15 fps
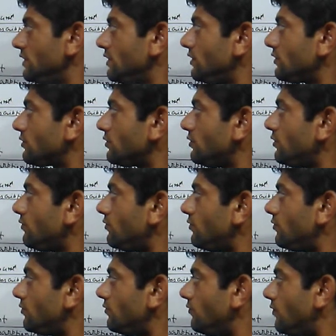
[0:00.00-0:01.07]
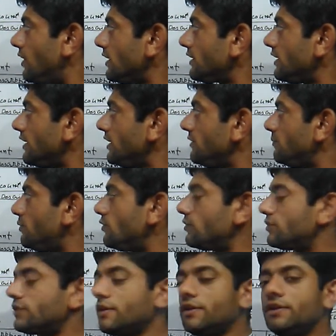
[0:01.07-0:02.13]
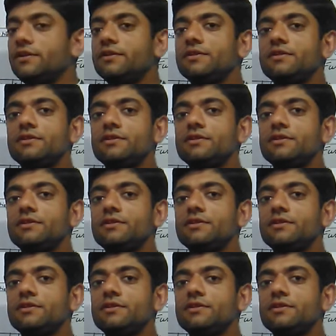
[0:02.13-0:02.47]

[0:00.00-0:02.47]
So what is posting?